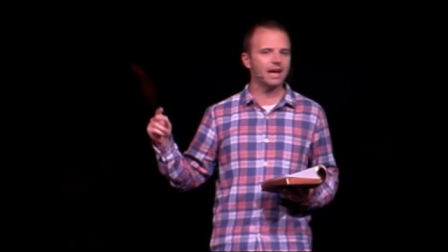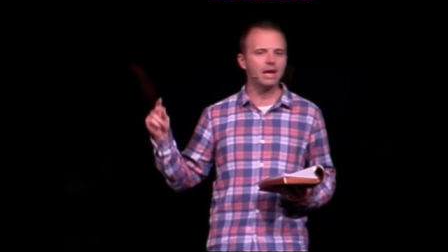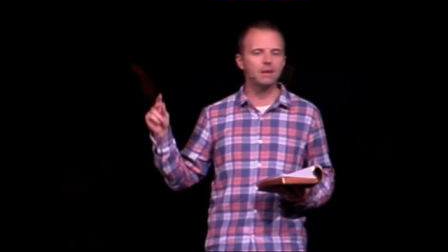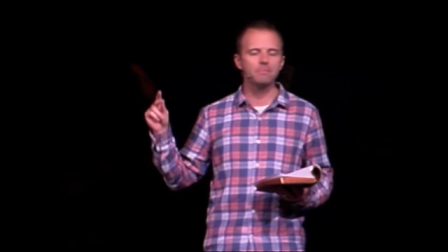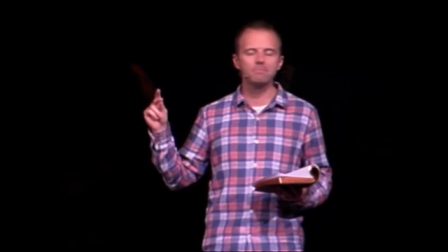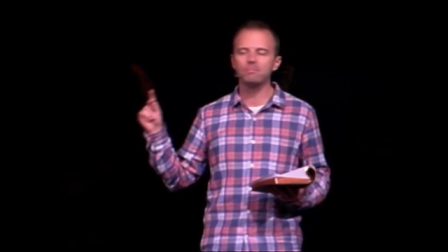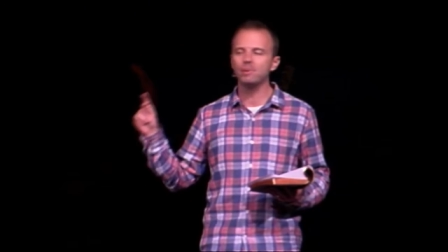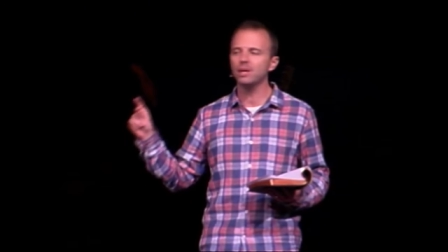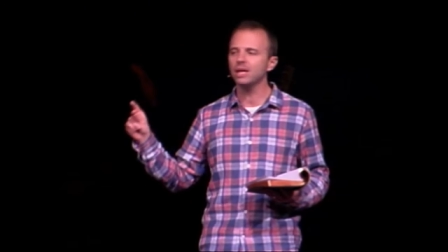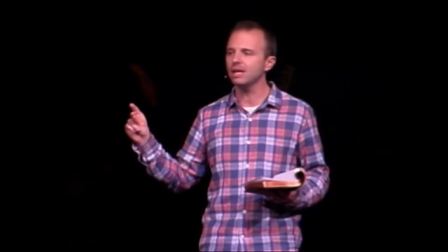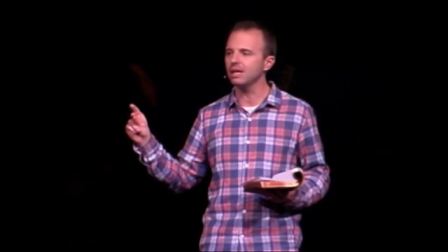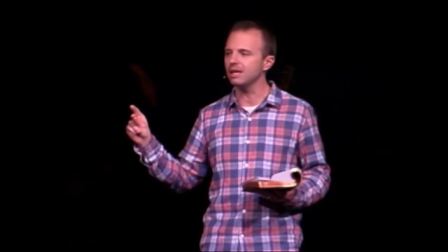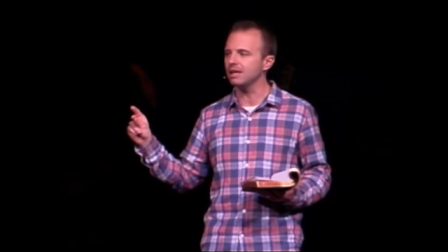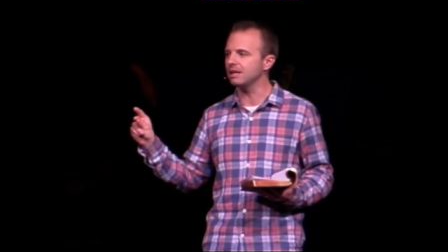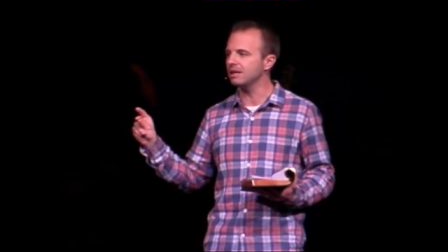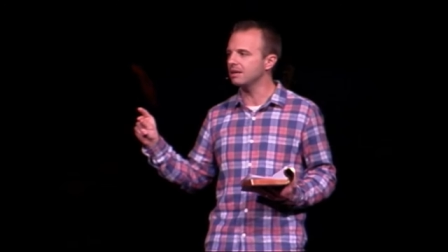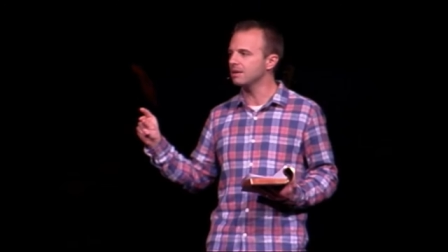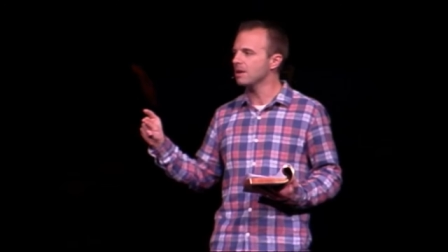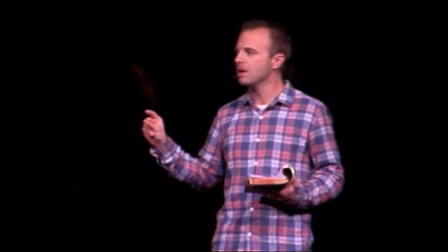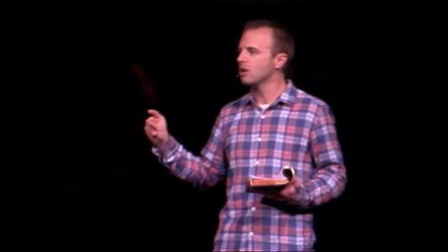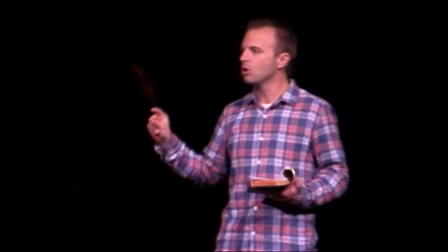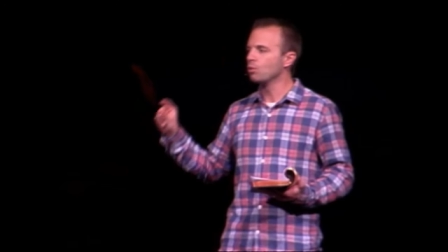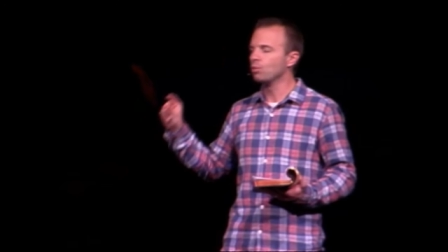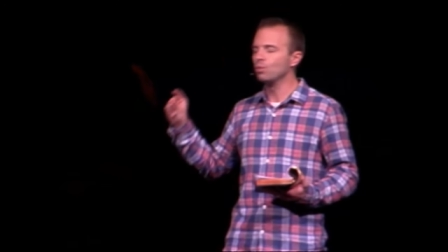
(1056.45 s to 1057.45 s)
and B,
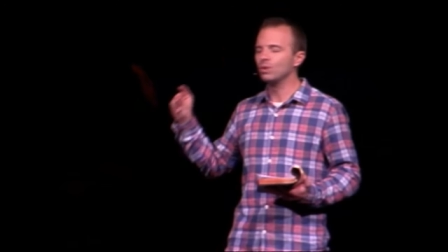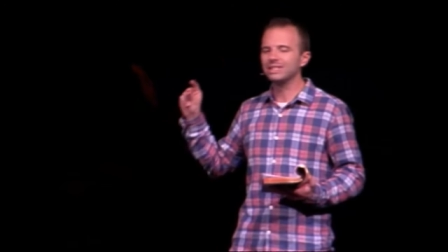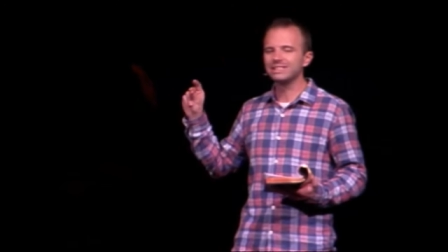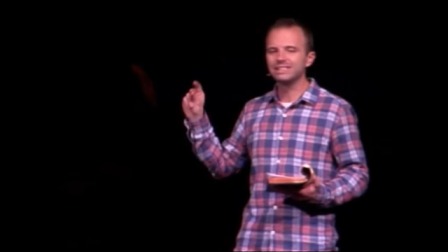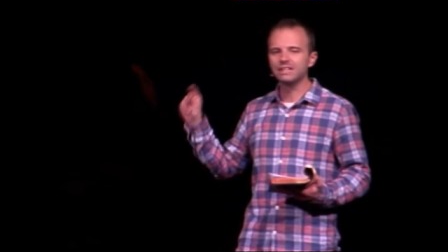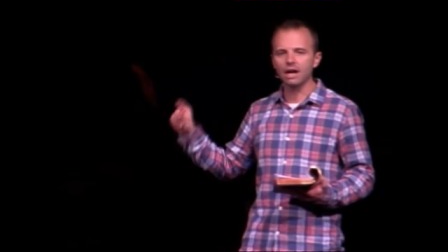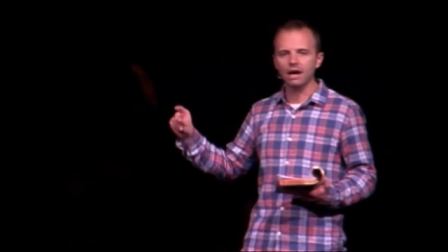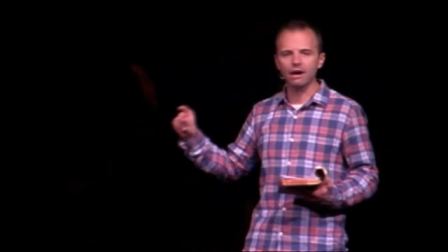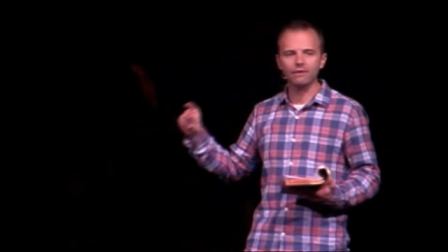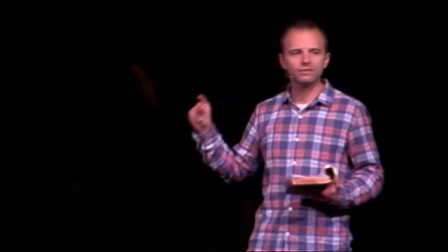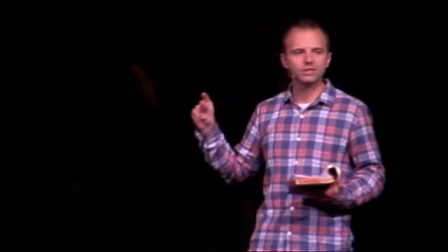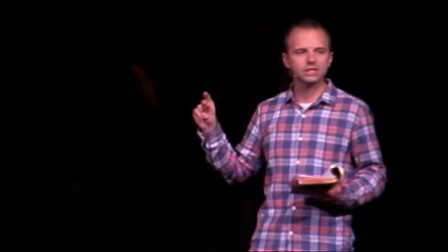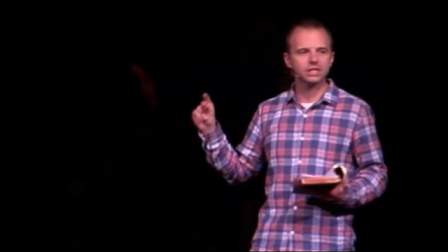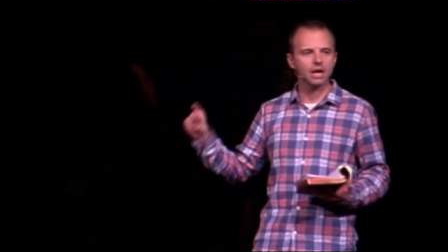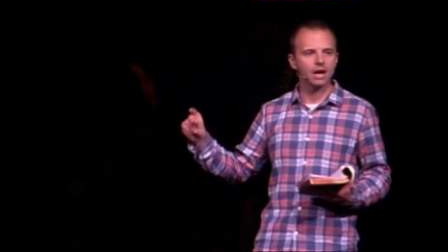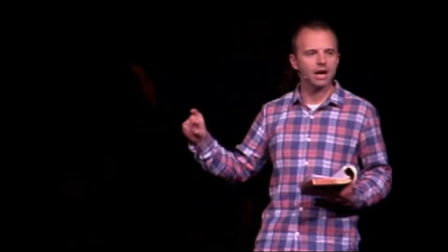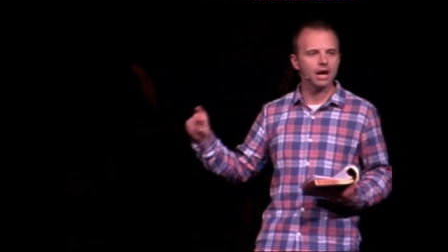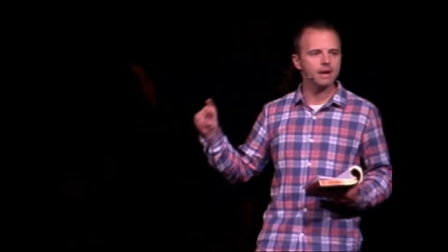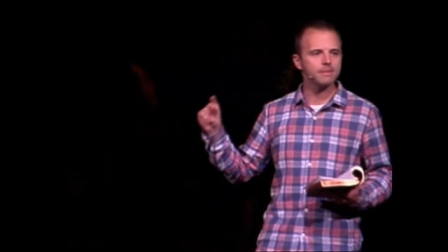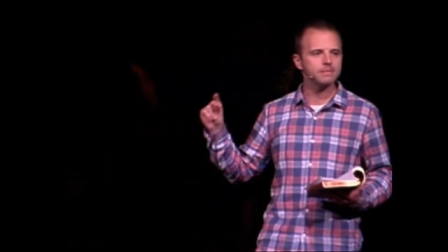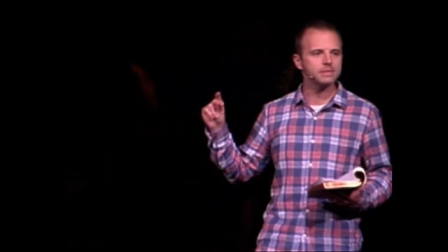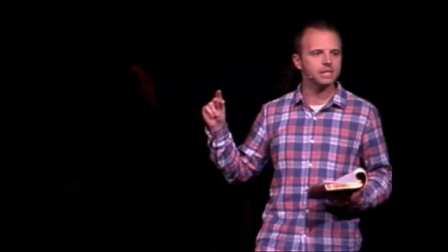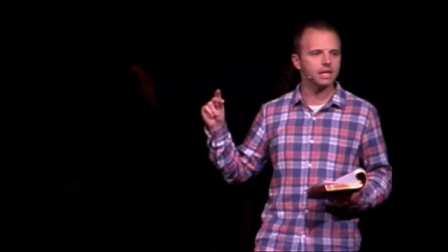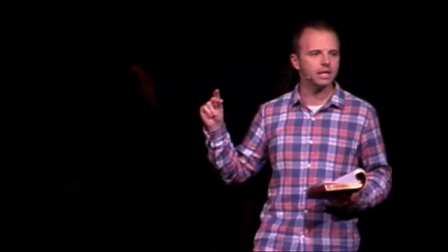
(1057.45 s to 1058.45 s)
when tough
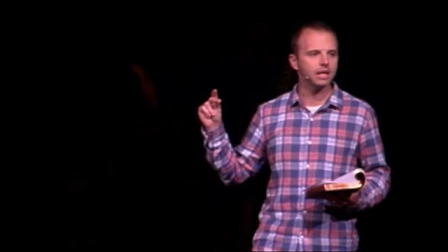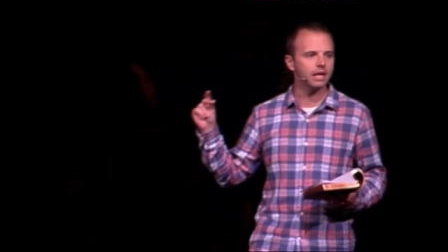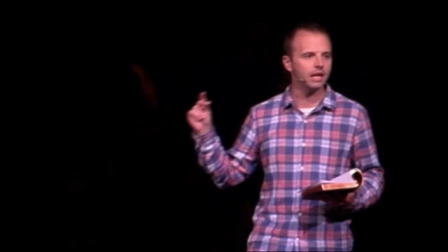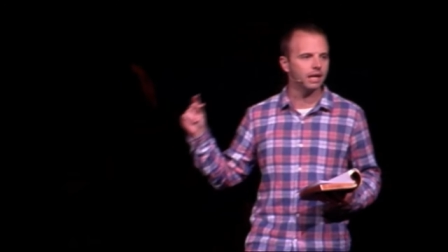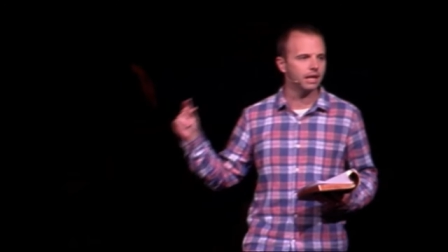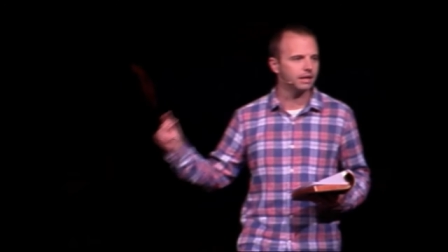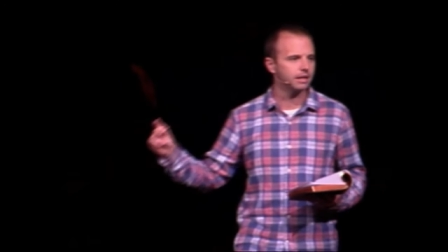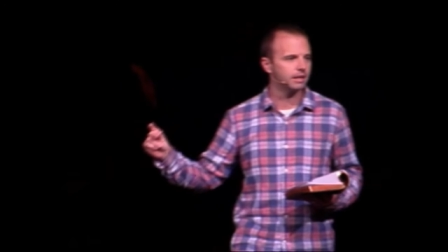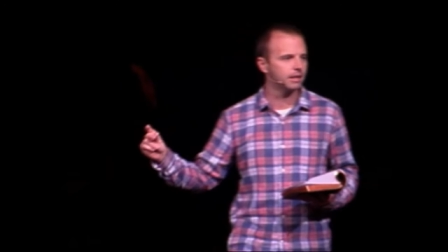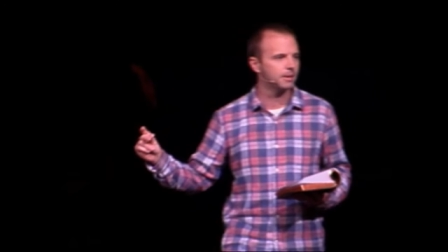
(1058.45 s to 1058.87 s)
times hit,